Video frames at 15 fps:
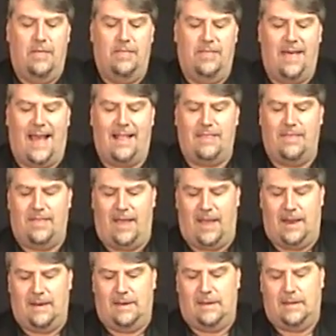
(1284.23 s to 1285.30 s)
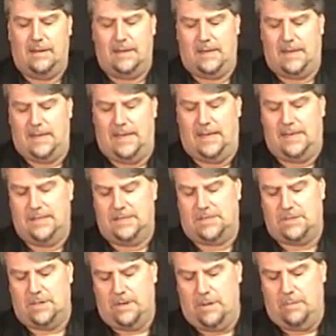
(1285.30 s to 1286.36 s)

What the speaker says: That then is